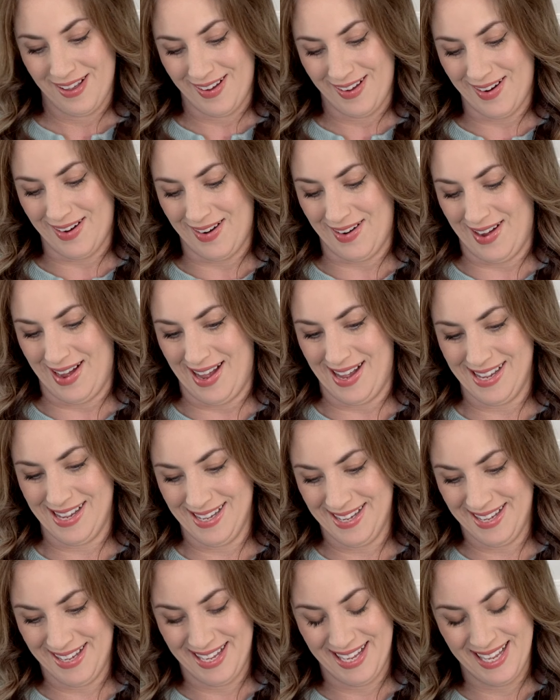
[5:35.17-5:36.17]
Aw.
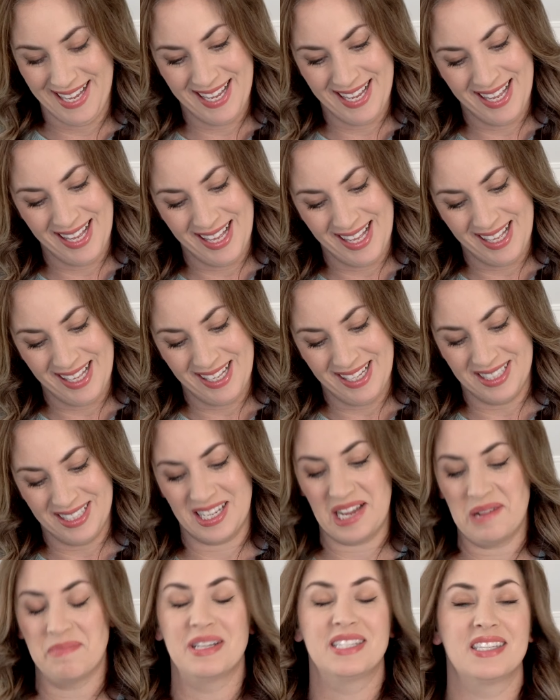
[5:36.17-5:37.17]
it's
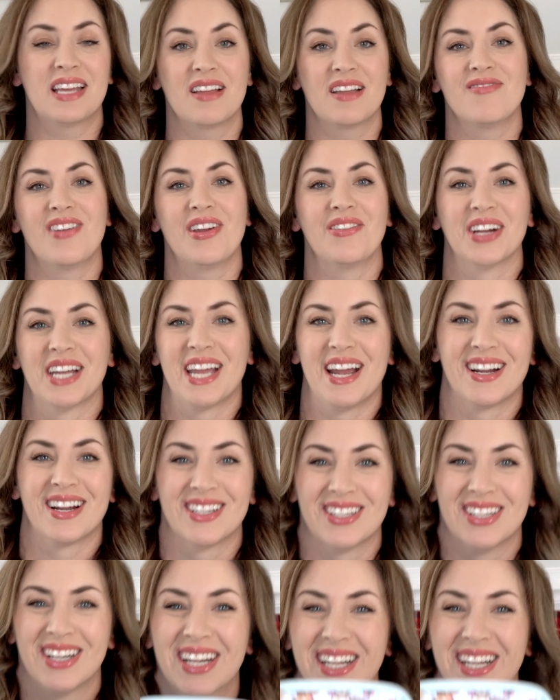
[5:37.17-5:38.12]
got my second favorite character.